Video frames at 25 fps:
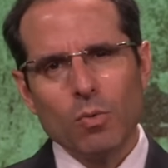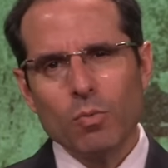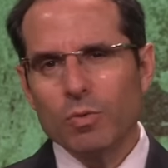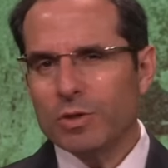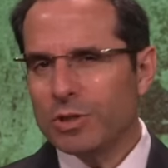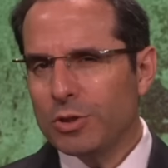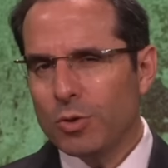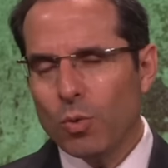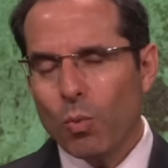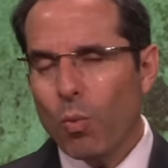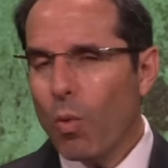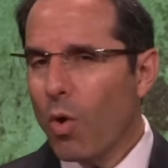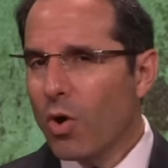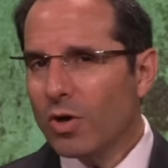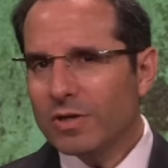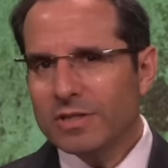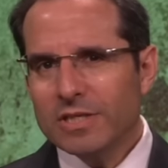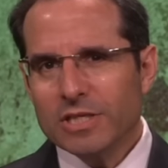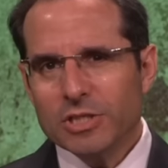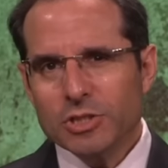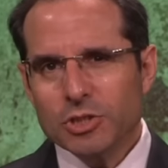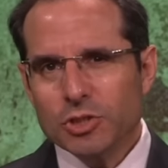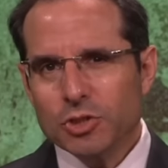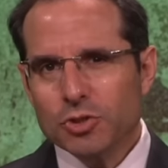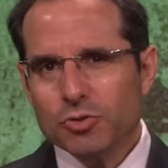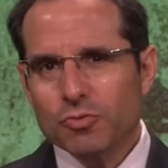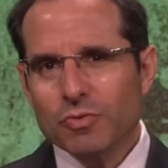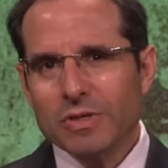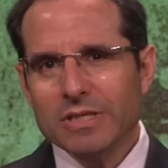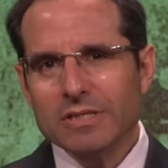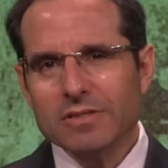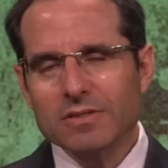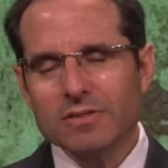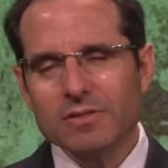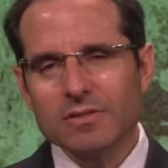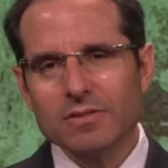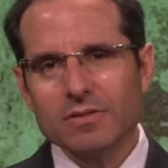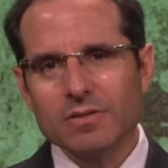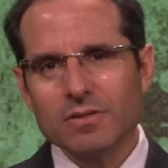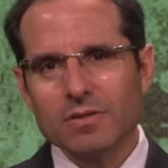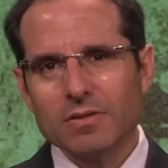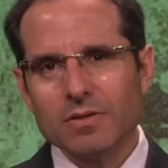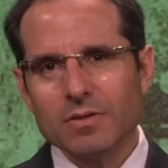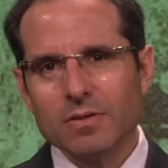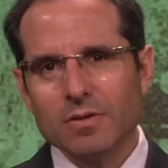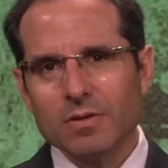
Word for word: When you walk the streets